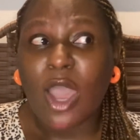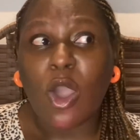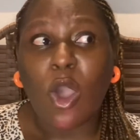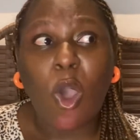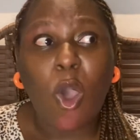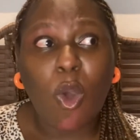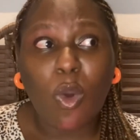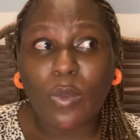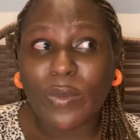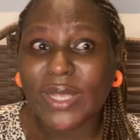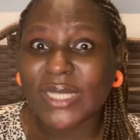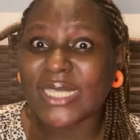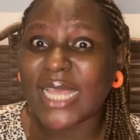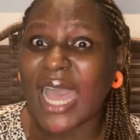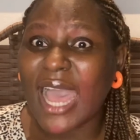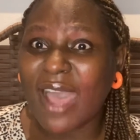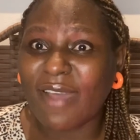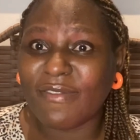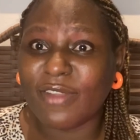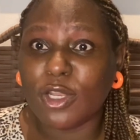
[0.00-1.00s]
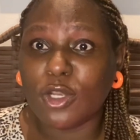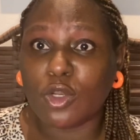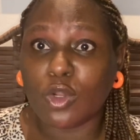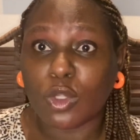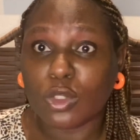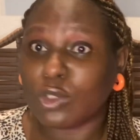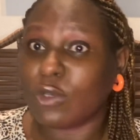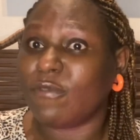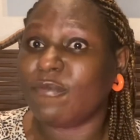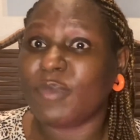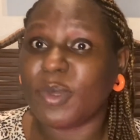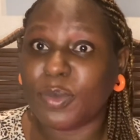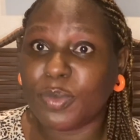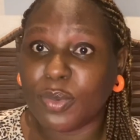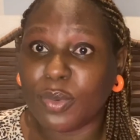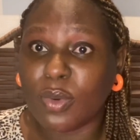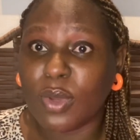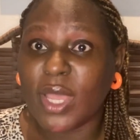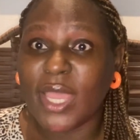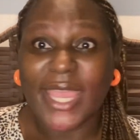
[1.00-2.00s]
always have a lot of
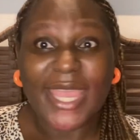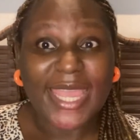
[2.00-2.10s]
people